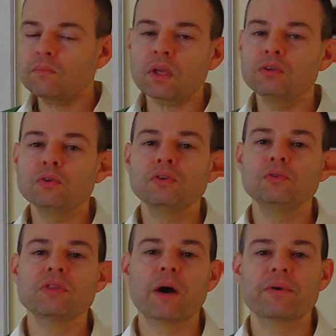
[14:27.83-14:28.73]
You could do
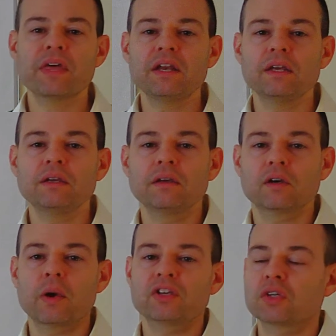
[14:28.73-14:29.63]
that with any
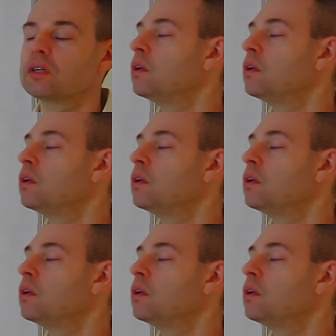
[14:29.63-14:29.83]
equation.